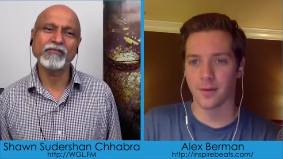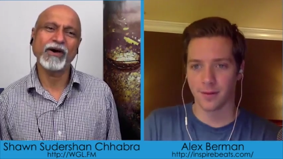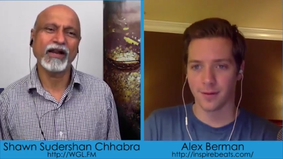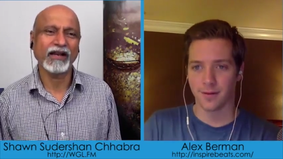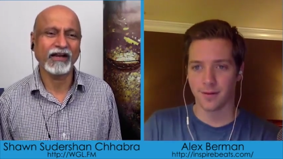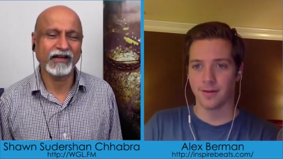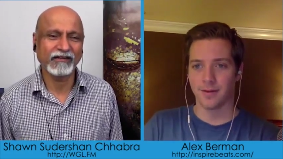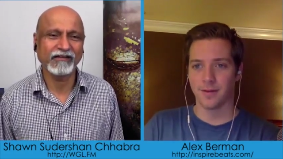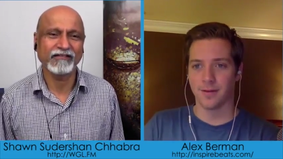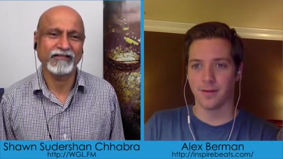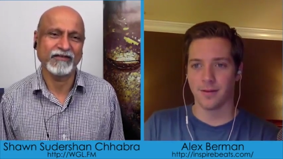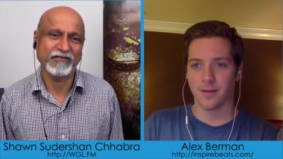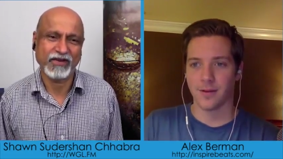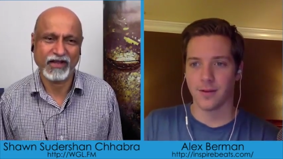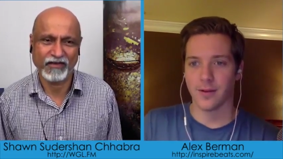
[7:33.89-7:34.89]
Speaker 1: market at the
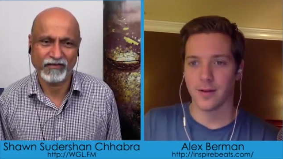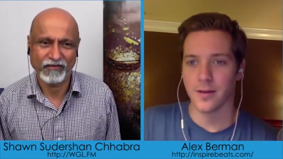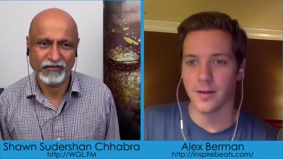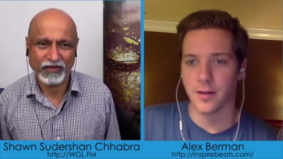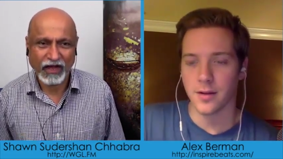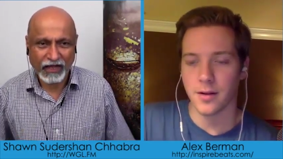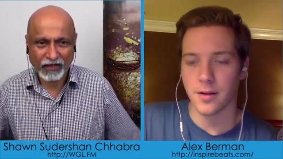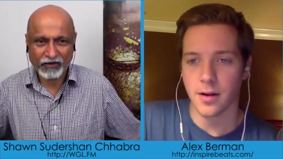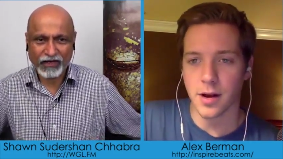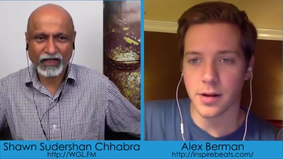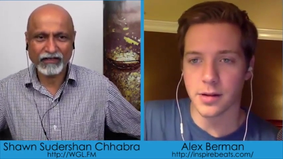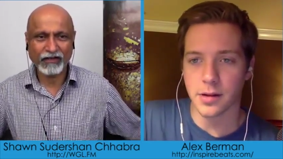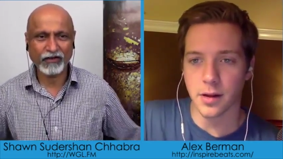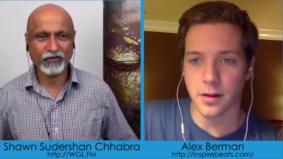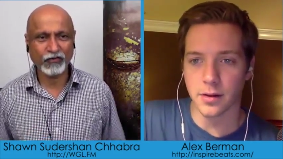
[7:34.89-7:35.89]
same time? I got all
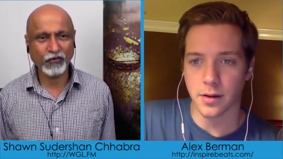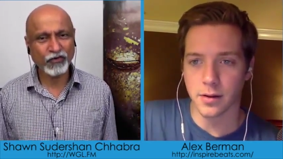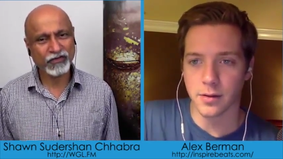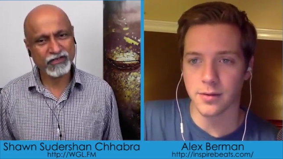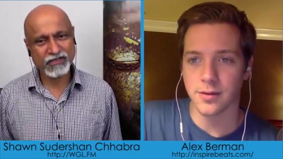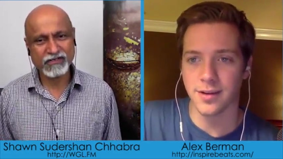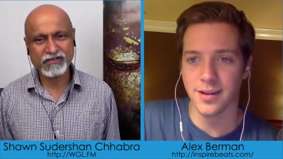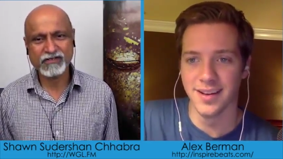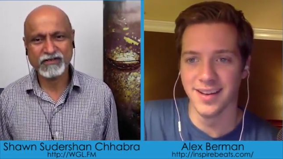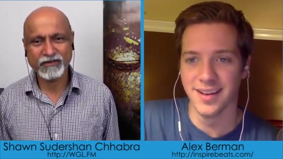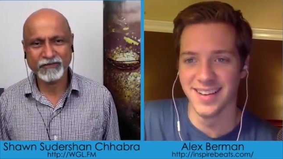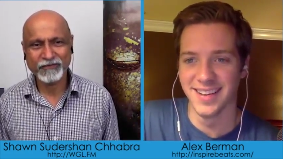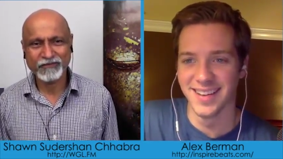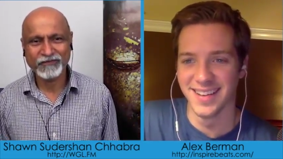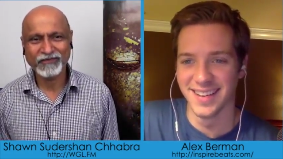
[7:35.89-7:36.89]
exactly. the resources,
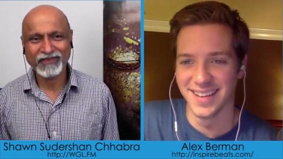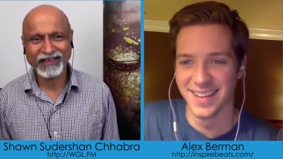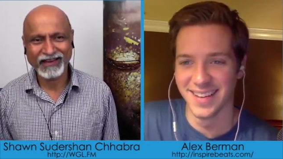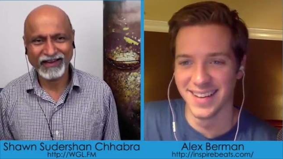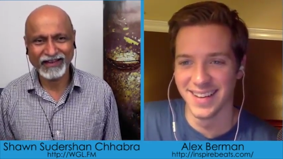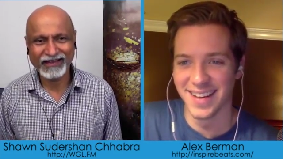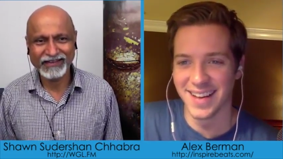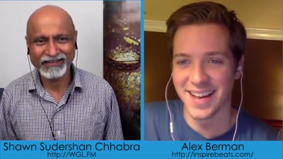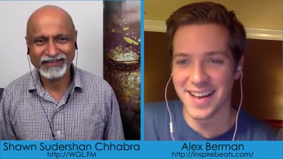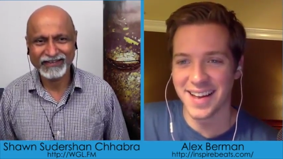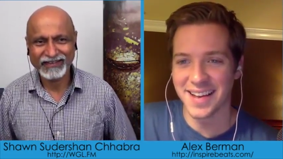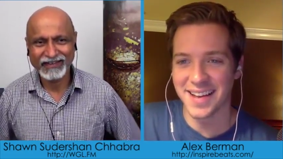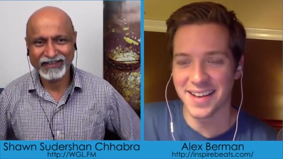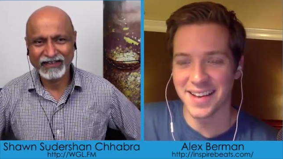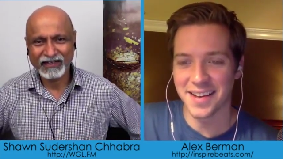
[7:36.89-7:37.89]
right?
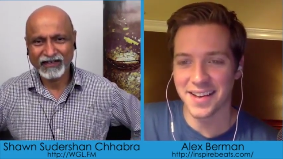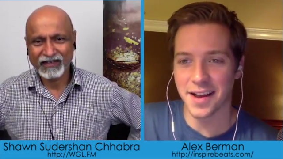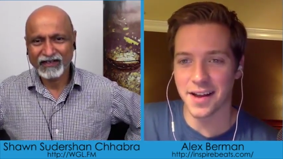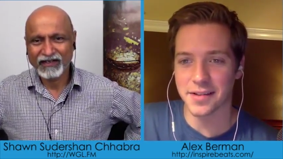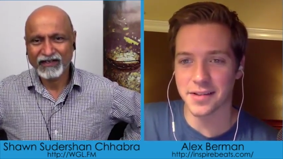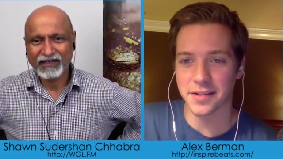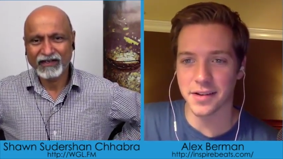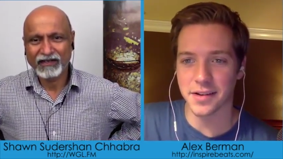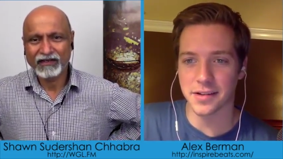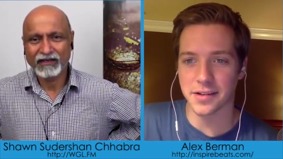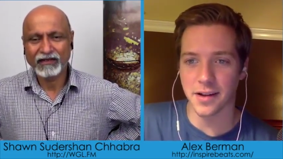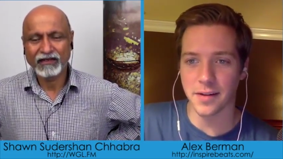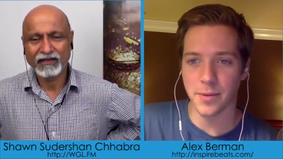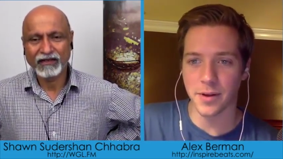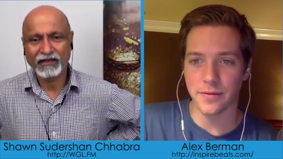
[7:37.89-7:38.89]
Speaker 2: Yeah, it's a nice
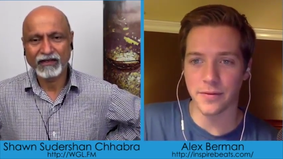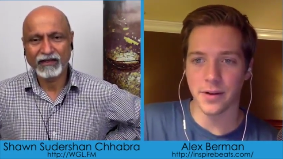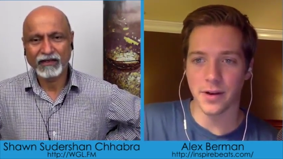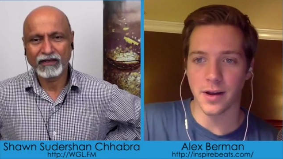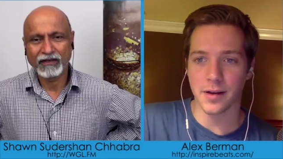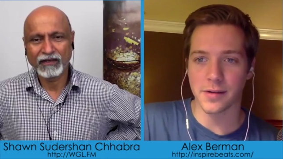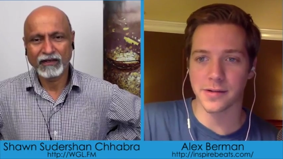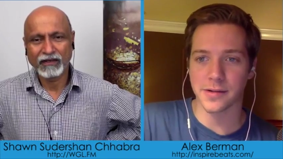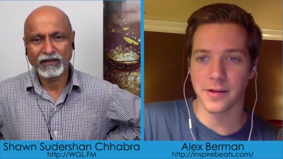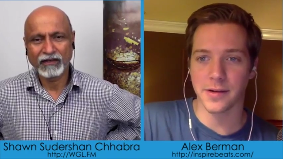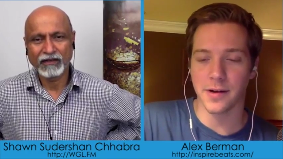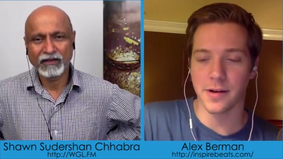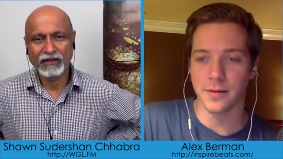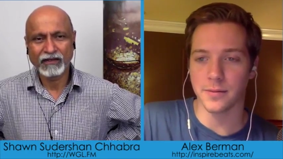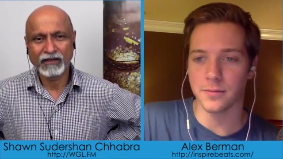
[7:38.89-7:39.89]
side benefit. Actually,
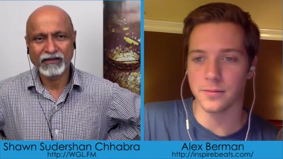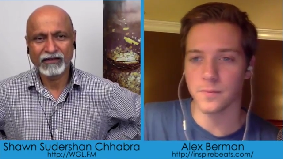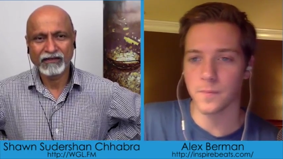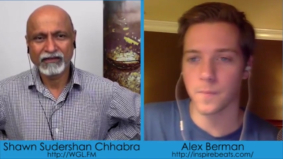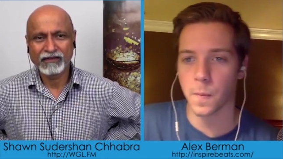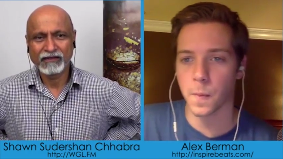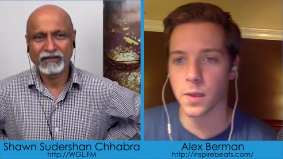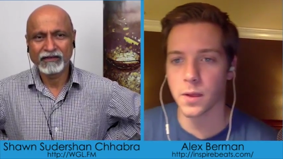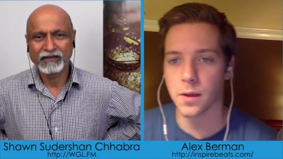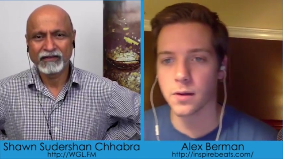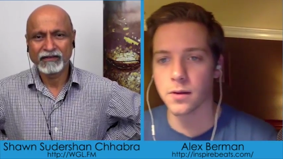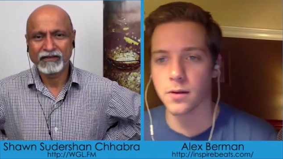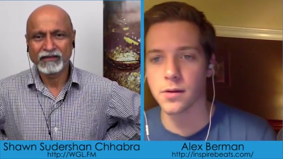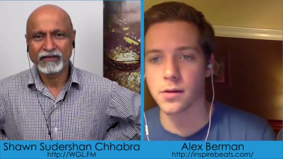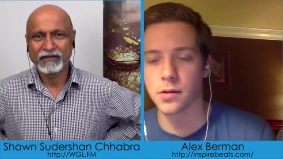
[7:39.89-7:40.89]
um,
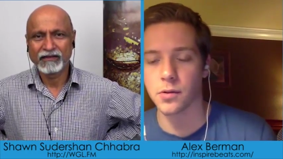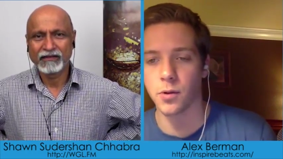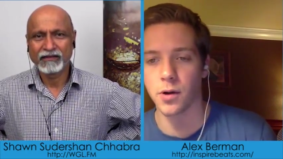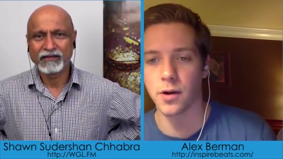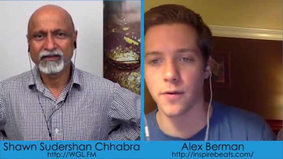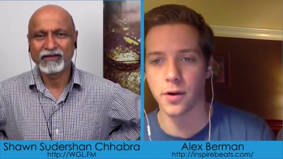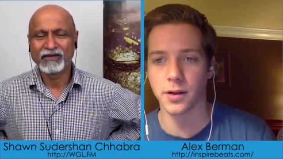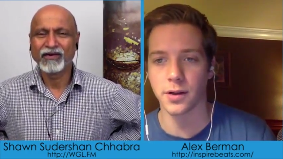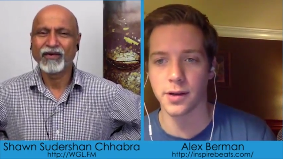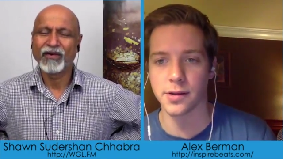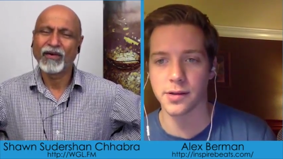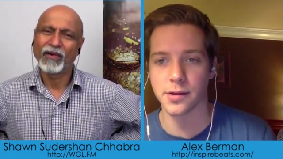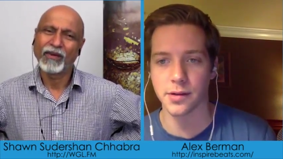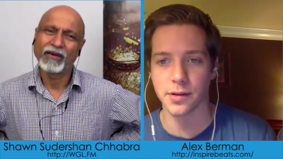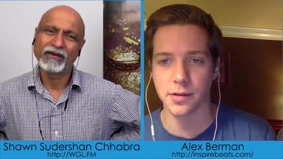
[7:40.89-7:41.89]
so one of our
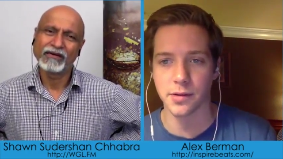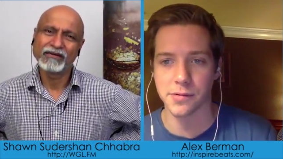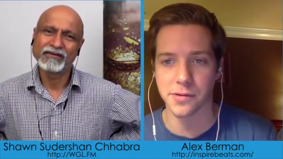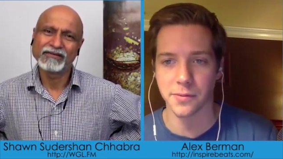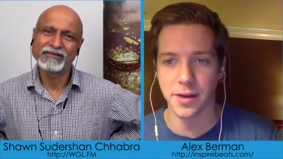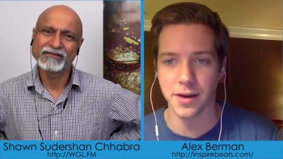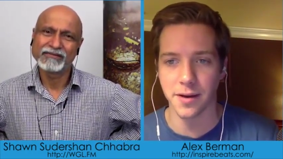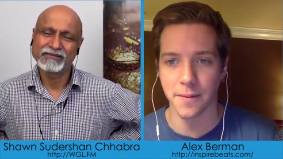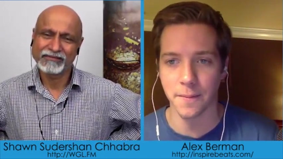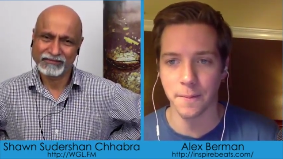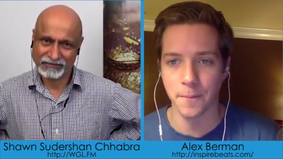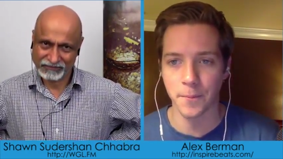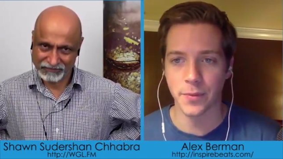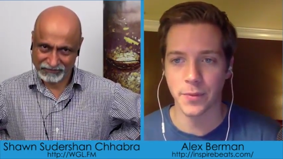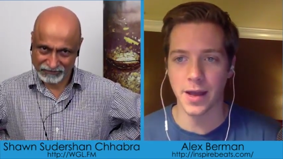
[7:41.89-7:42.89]
clients does social media,
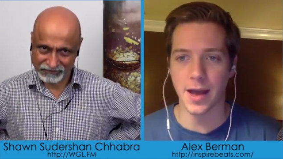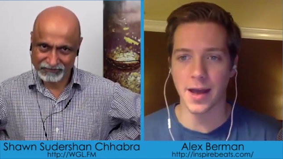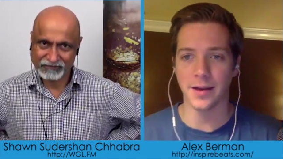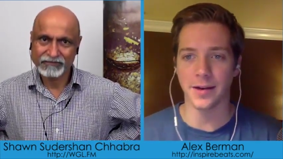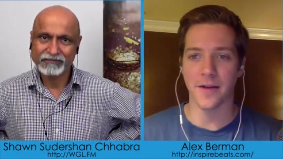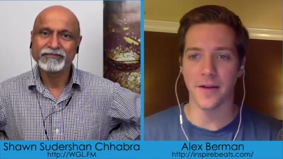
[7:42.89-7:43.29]
and